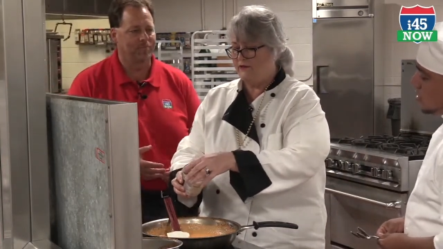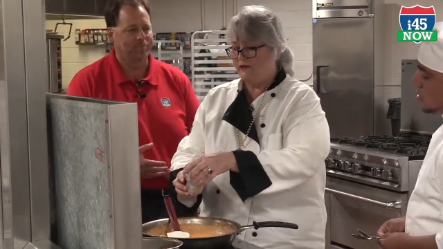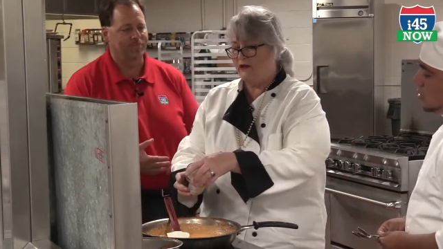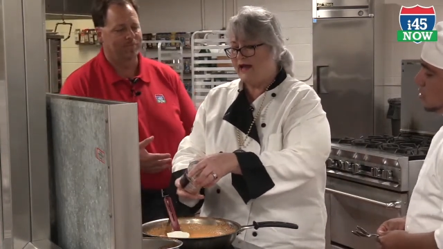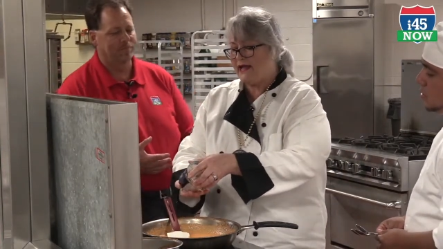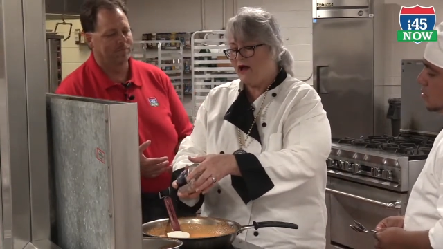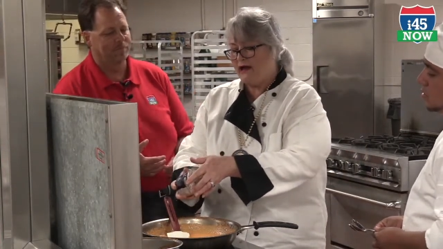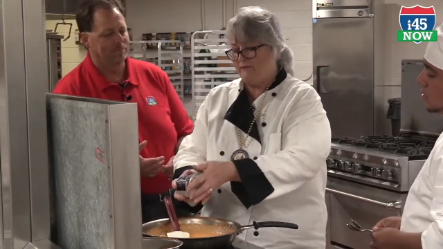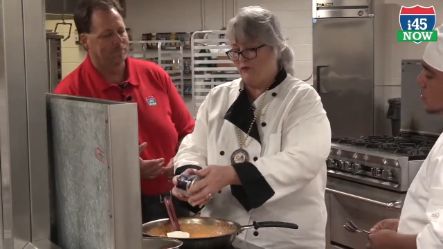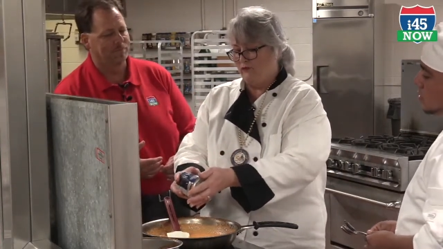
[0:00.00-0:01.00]
Speaker 1: well, you know, I call
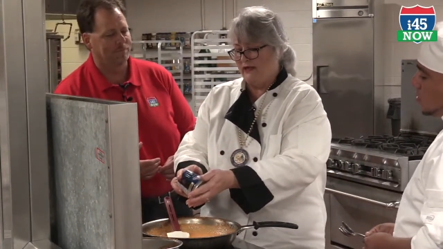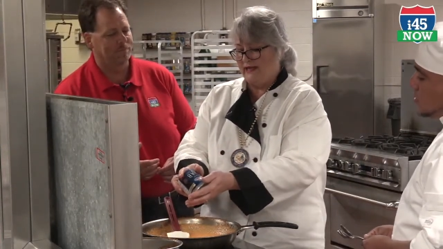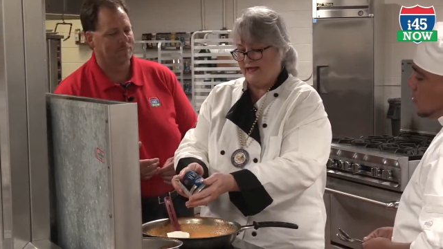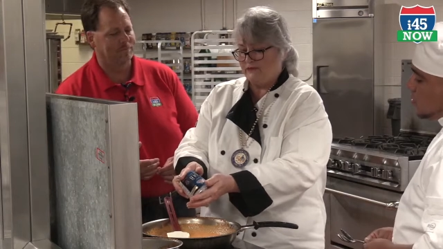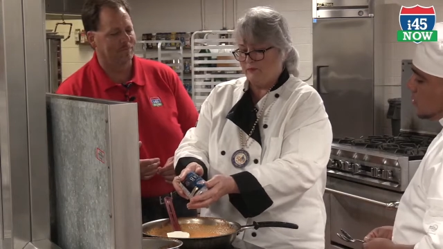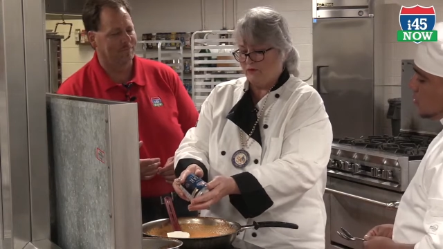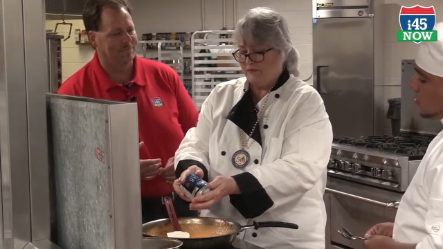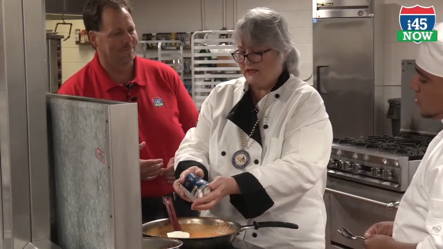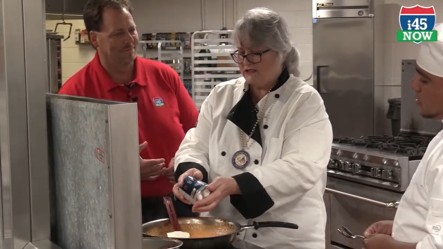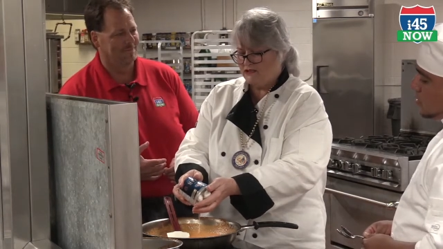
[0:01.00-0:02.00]
him the grilling expert,
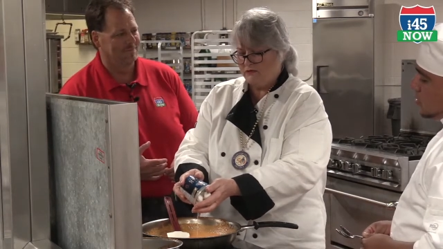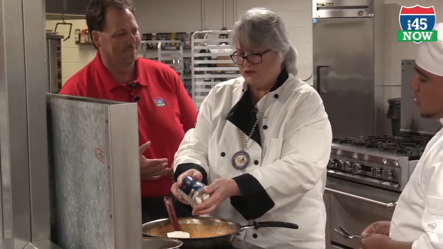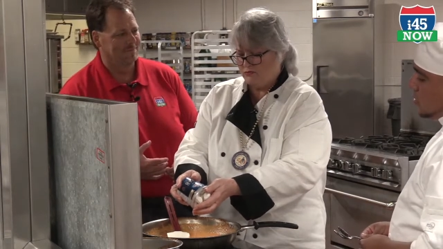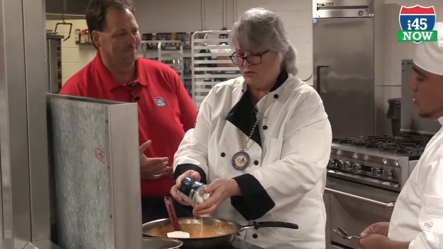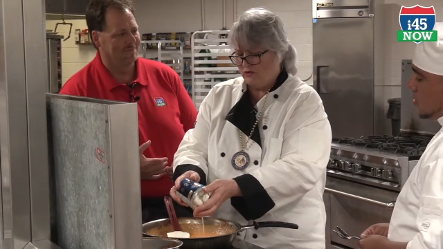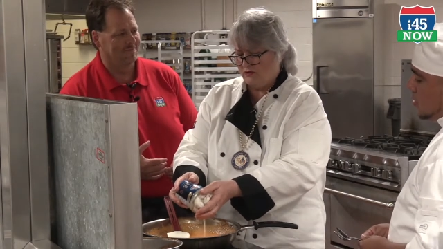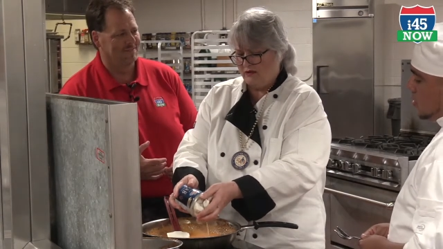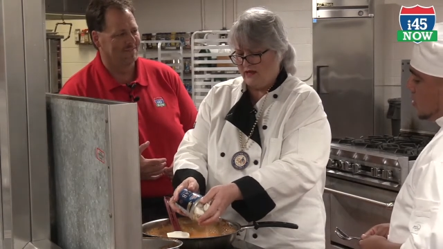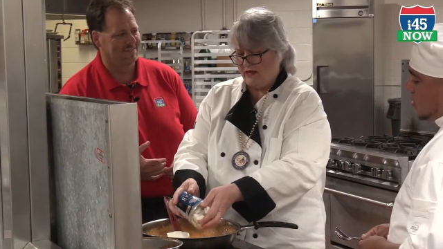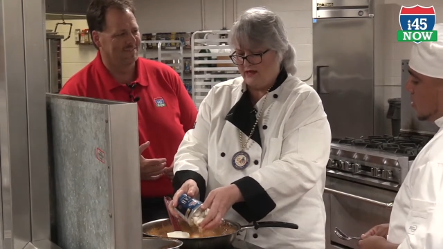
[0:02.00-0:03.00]
but he's so much more than
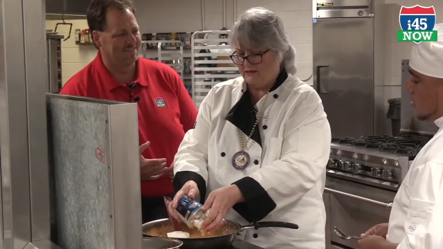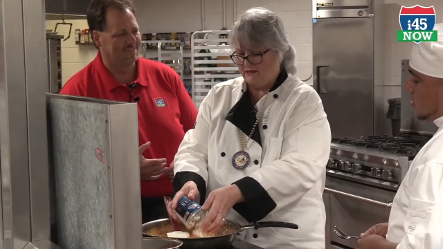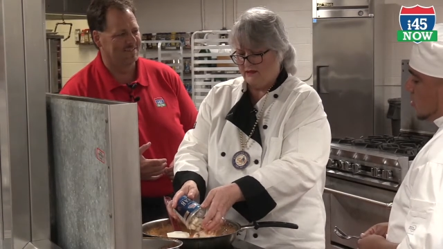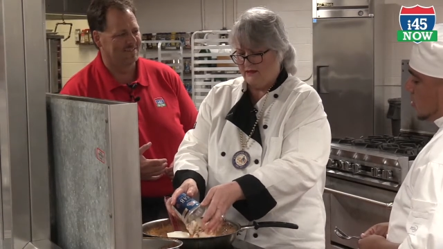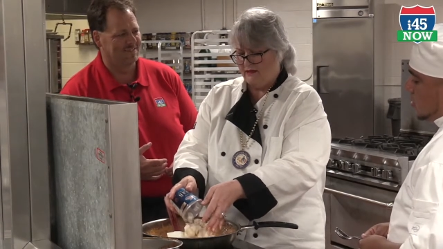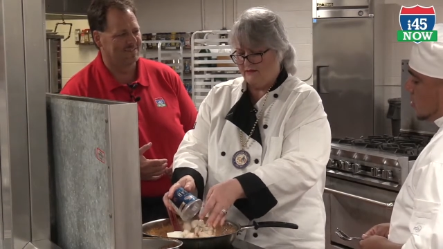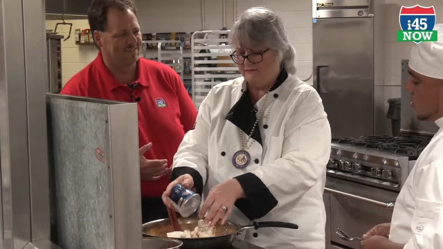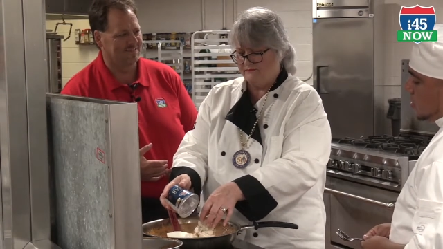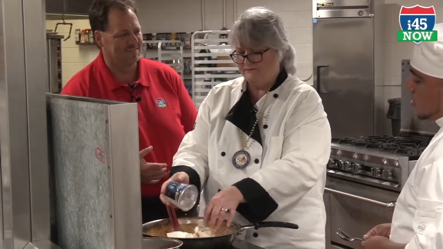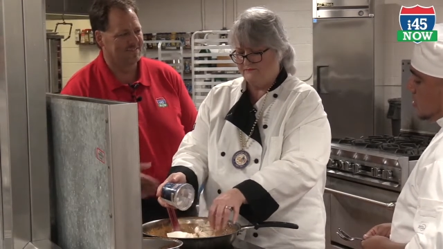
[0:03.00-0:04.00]
that.
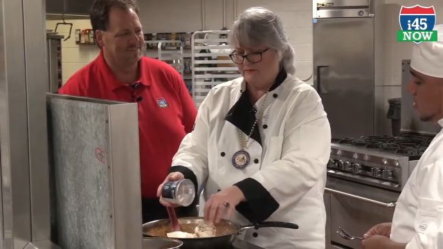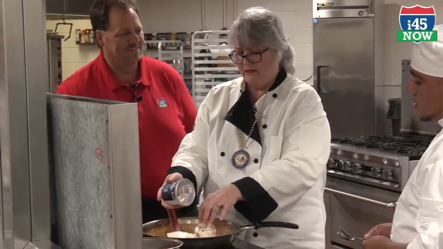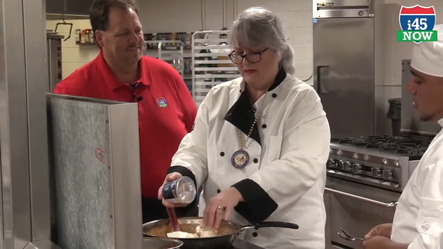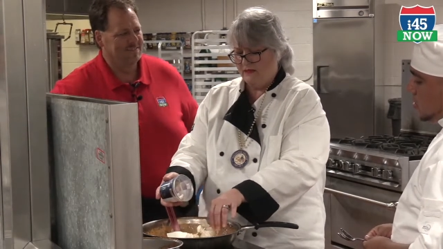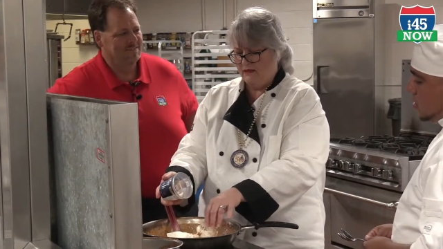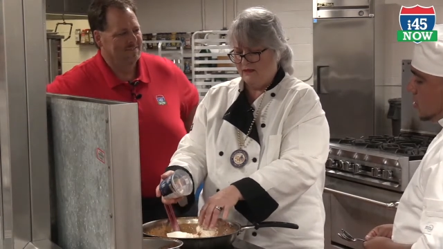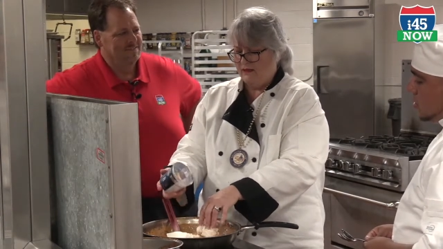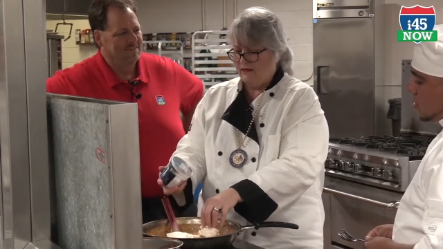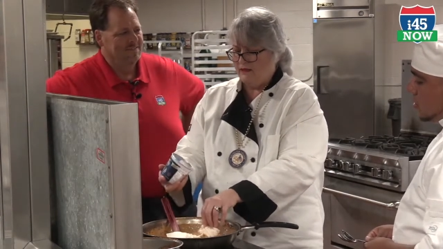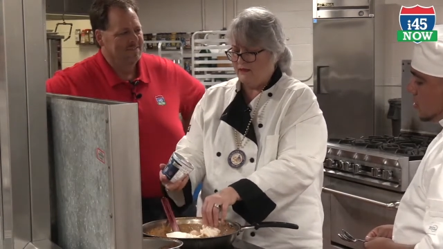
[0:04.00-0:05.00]
Um,
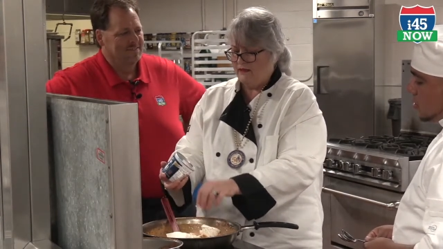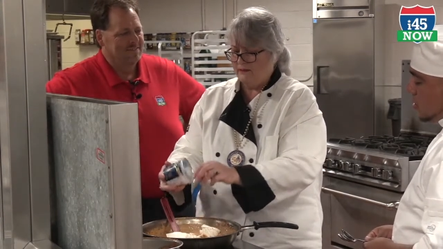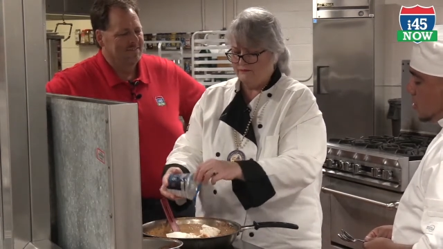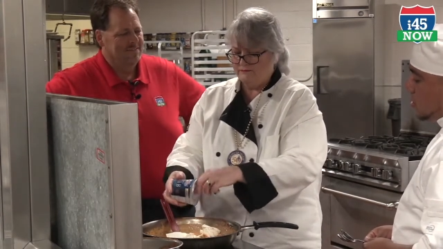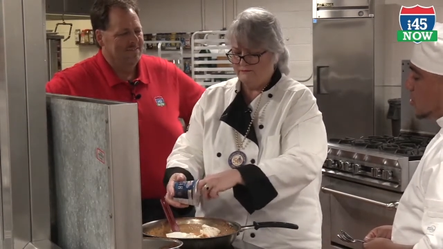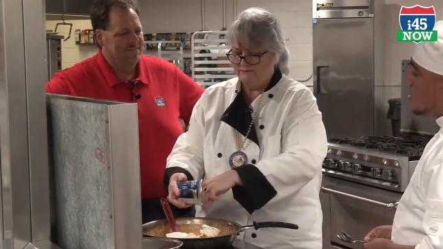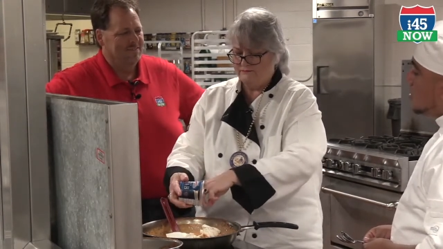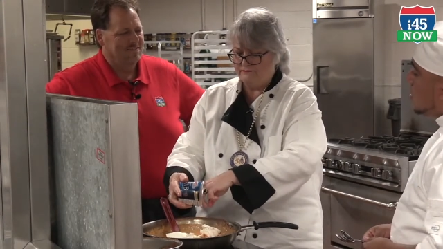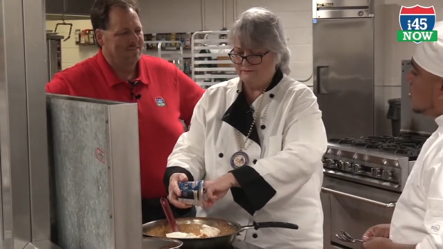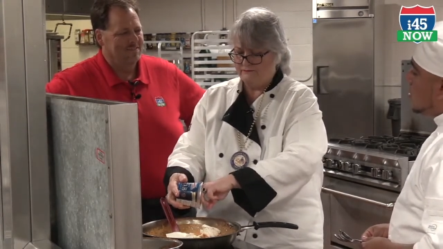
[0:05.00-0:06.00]
um,
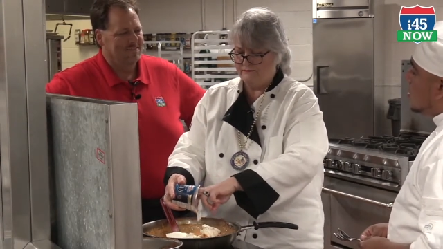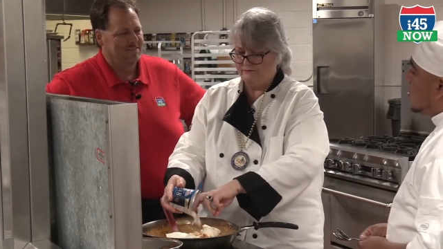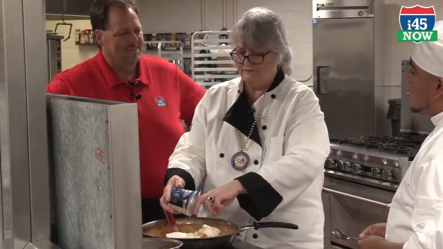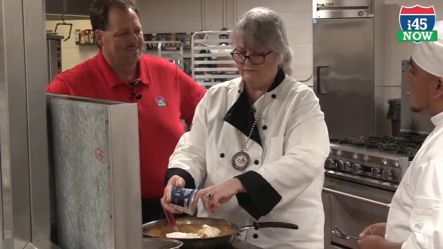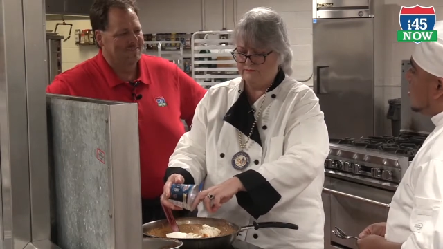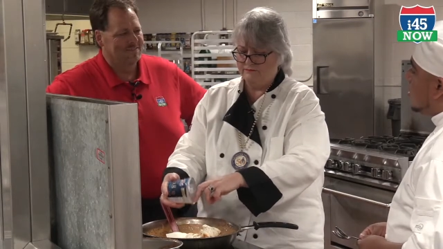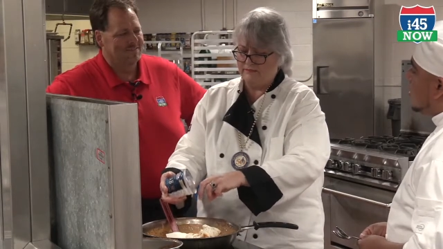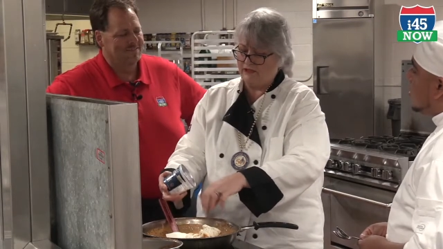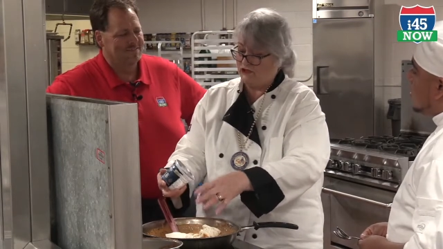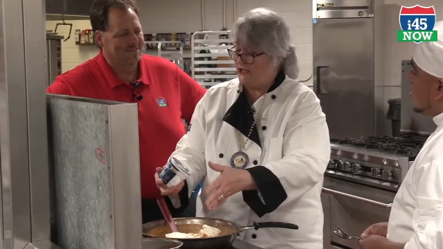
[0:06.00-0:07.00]

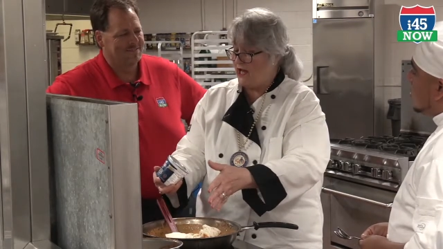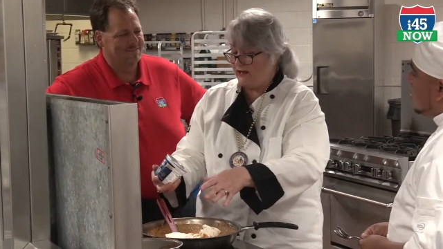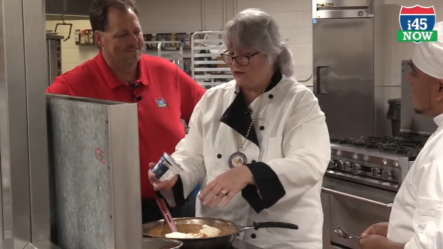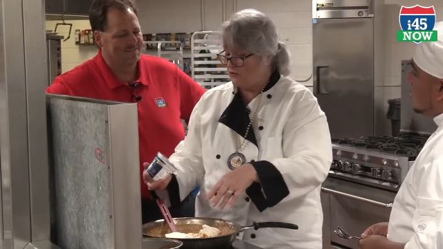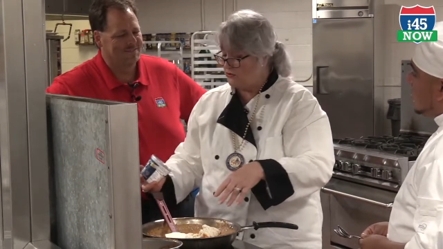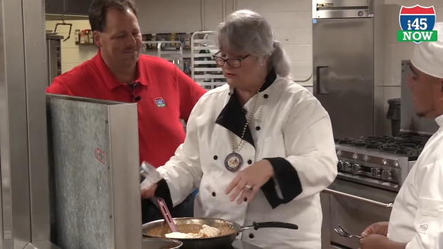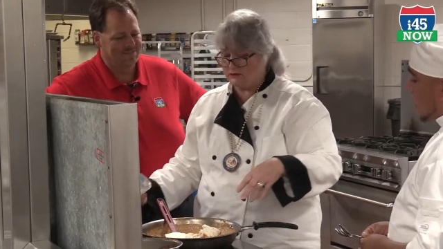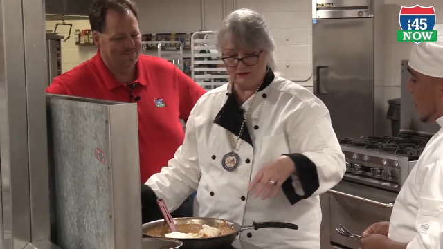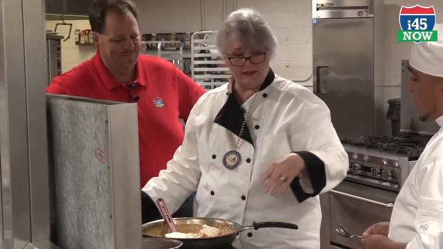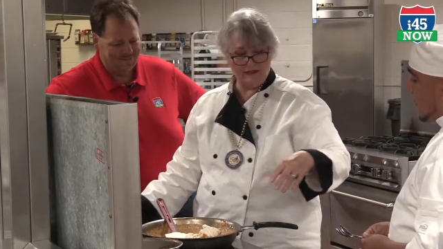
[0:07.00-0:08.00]
and Giada, of course,
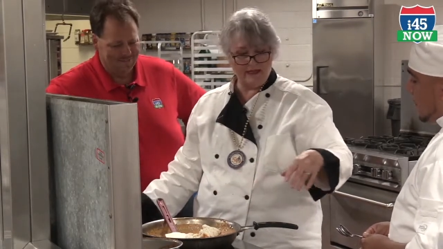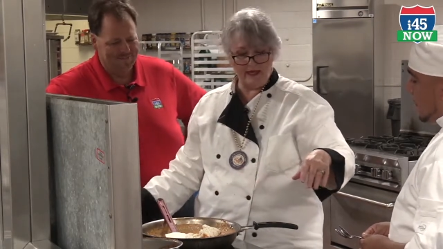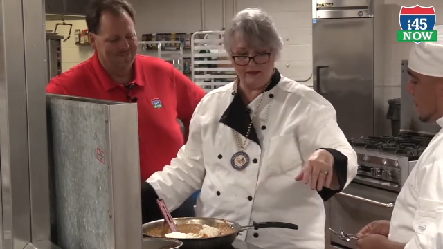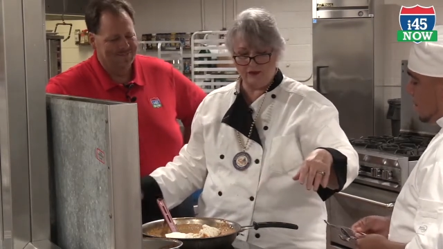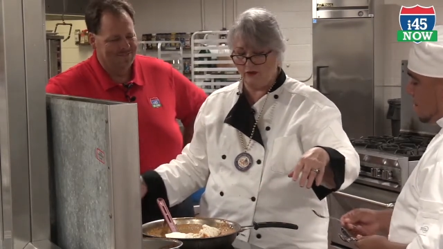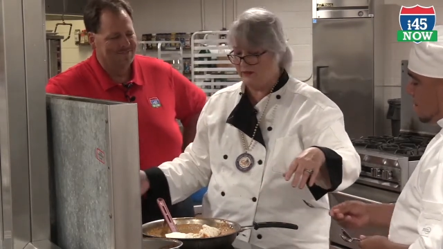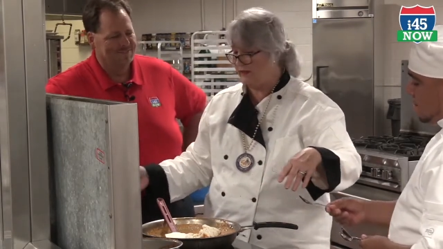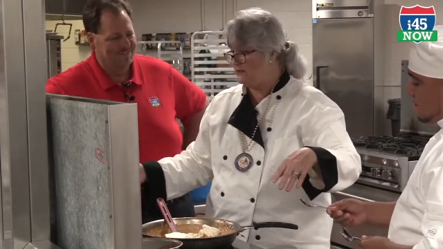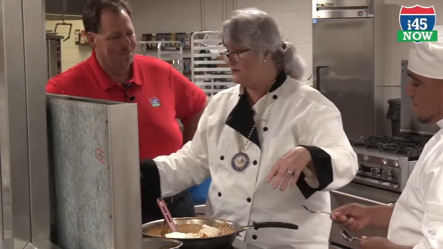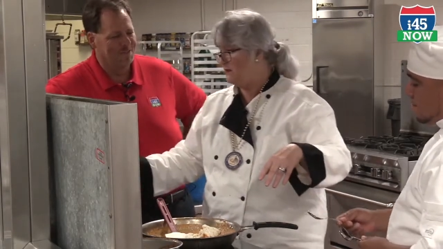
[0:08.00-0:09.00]
is the Italian
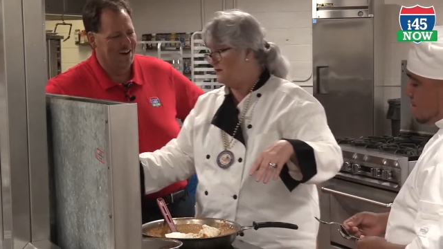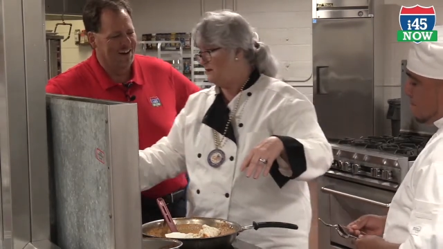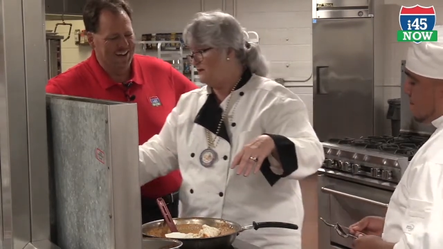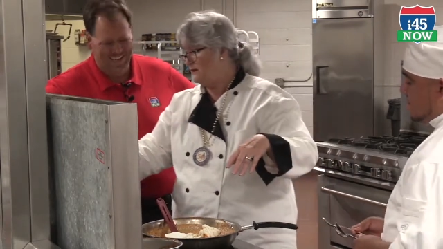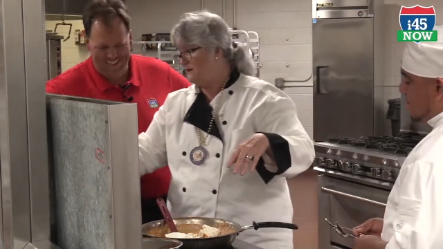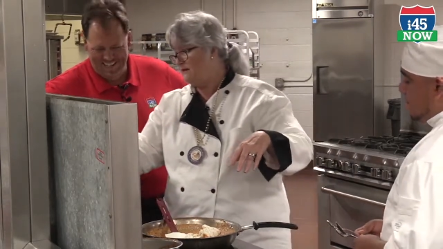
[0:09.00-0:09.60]
queen. Right.